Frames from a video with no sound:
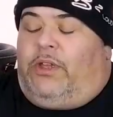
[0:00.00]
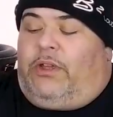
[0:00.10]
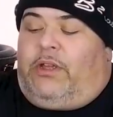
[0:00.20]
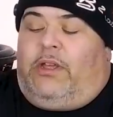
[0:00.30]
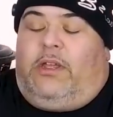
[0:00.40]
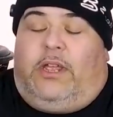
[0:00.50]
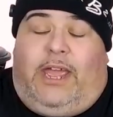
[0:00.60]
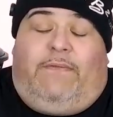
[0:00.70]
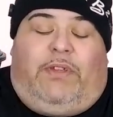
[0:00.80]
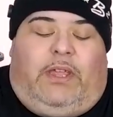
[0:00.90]
look
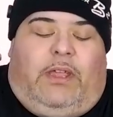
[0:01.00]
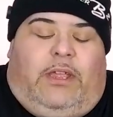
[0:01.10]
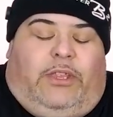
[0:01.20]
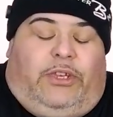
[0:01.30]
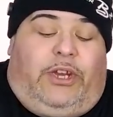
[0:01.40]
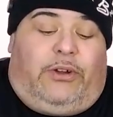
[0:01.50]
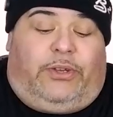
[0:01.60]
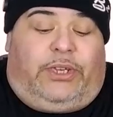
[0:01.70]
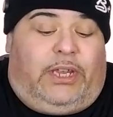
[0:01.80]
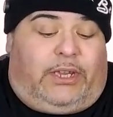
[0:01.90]
heavy, the
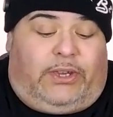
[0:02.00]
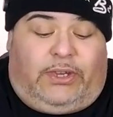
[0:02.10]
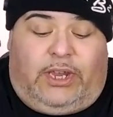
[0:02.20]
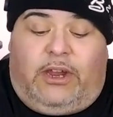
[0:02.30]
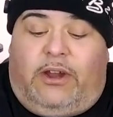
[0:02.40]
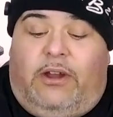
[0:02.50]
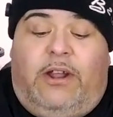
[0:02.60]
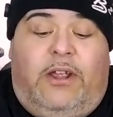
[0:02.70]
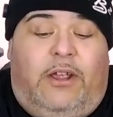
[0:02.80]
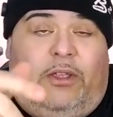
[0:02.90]
ZERO6 is here.
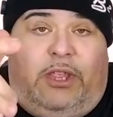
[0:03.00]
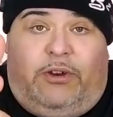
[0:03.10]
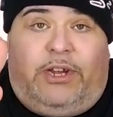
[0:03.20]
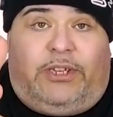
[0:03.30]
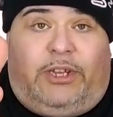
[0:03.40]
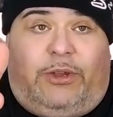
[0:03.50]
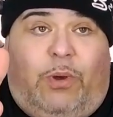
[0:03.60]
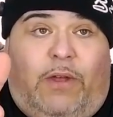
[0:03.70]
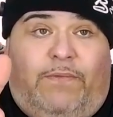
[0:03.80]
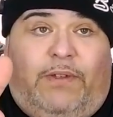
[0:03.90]
There is a
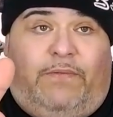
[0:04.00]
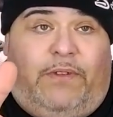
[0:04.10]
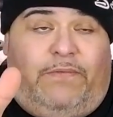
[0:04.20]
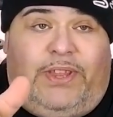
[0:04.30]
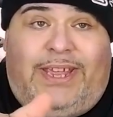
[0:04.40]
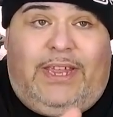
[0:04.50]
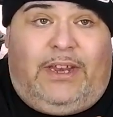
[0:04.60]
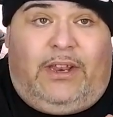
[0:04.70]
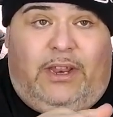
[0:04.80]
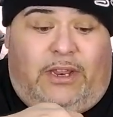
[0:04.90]
12 and a
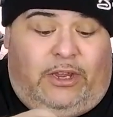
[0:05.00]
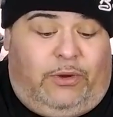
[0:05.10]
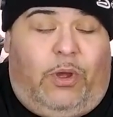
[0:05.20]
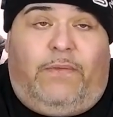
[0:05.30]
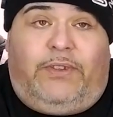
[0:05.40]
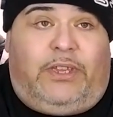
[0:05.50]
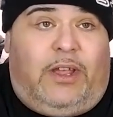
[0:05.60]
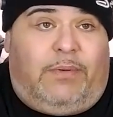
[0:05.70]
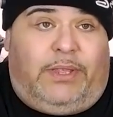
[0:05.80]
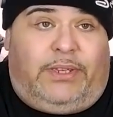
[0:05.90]
15. The 12 is
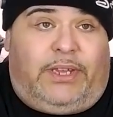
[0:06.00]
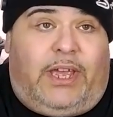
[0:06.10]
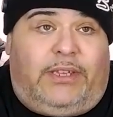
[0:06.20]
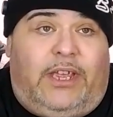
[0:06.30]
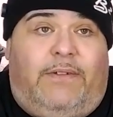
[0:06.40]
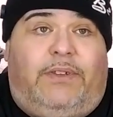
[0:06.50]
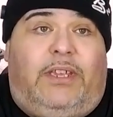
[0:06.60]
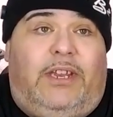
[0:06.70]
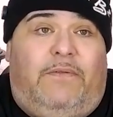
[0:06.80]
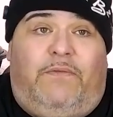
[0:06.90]
double the size,
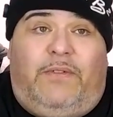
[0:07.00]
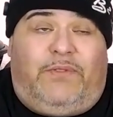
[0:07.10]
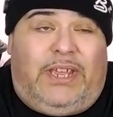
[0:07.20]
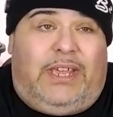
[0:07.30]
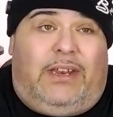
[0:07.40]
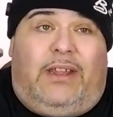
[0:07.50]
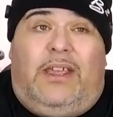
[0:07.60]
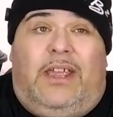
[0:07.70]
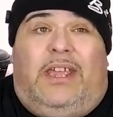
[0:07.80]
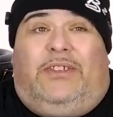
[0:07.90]
obviously, and the 15
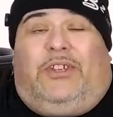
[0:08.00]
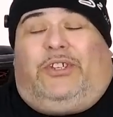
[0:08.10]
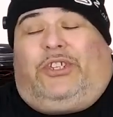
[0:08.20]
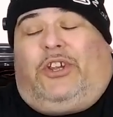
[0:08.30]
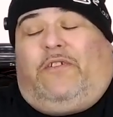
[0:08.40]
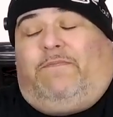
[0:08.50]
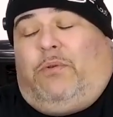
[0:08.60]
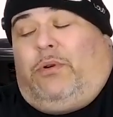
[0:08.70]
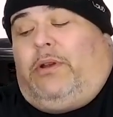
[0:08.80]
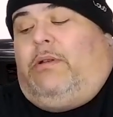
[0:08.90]
is a
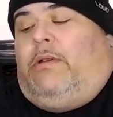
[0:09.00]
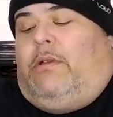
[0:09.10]
surfboard.